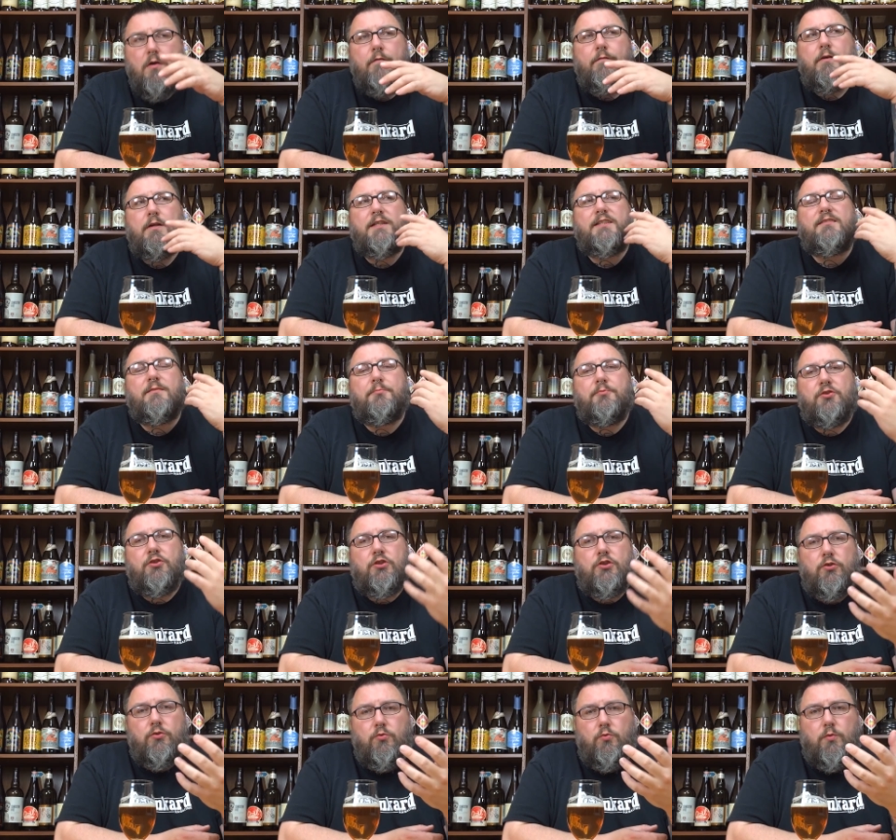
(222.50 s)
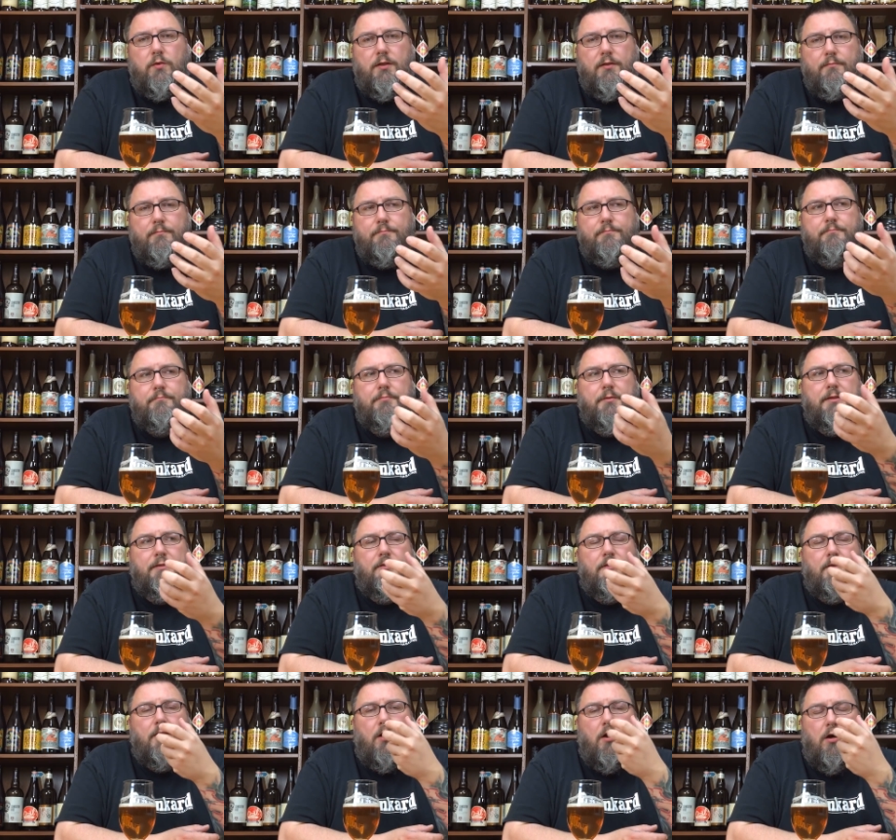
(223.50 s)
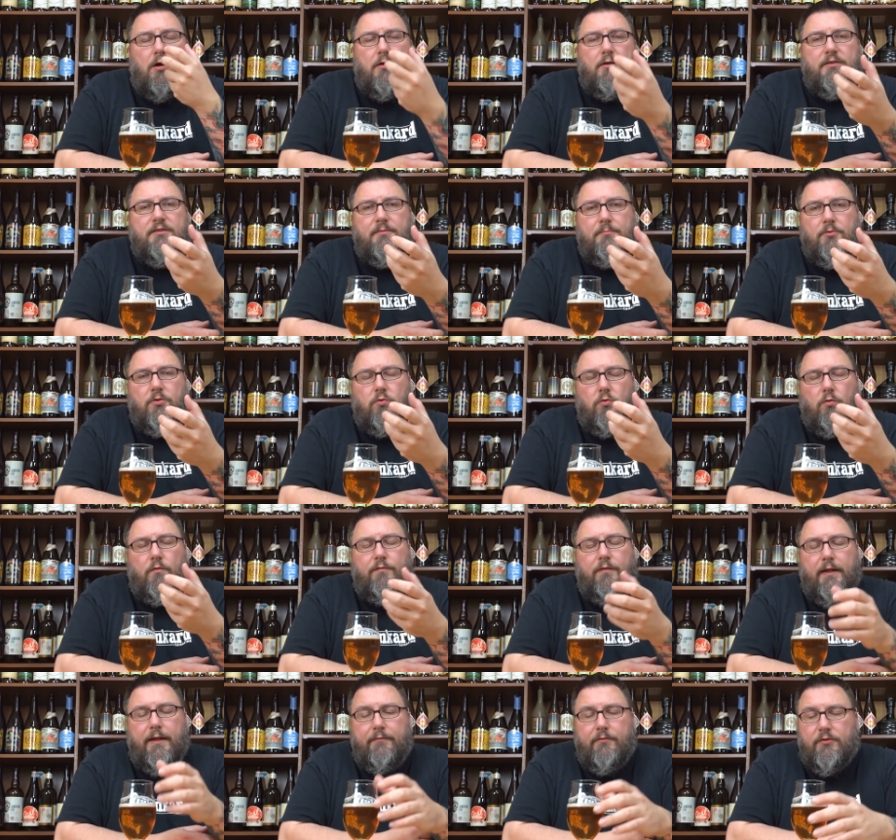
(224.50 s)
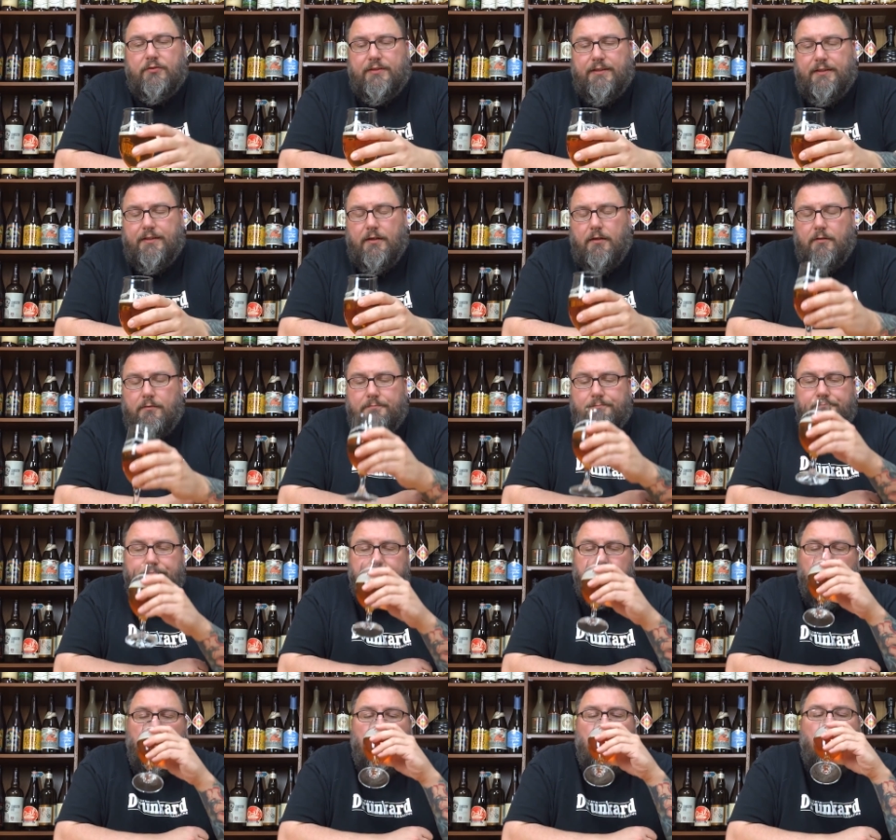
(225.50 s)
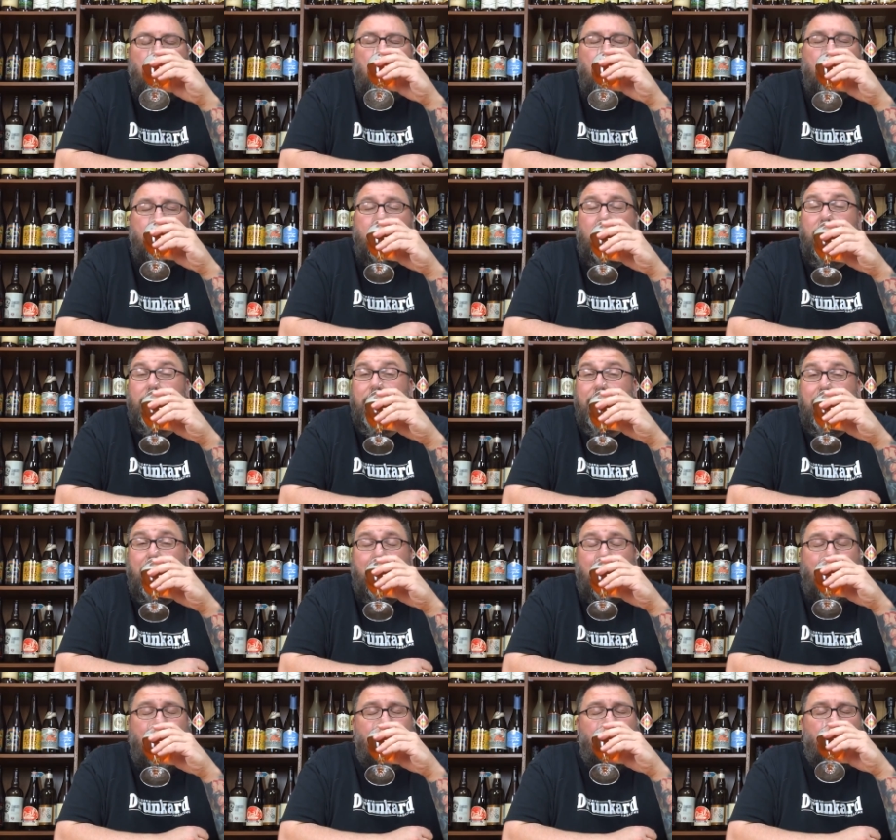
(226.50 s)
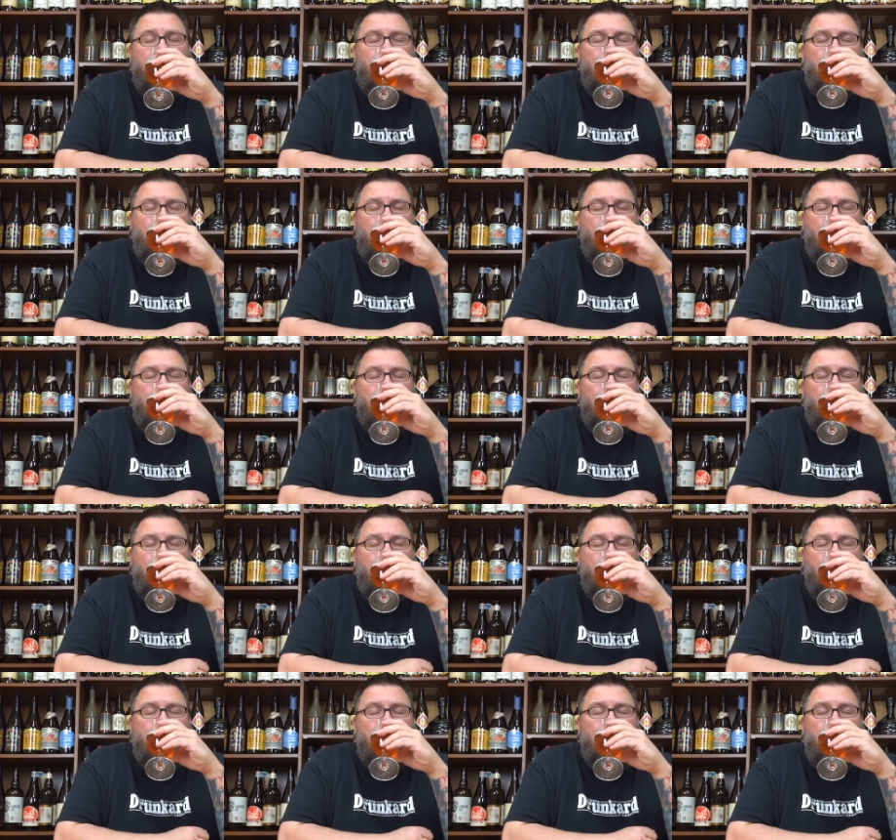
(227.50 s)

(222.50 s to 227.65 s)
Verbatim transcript: very subdued, but there are some cool flavors in there. First thing you get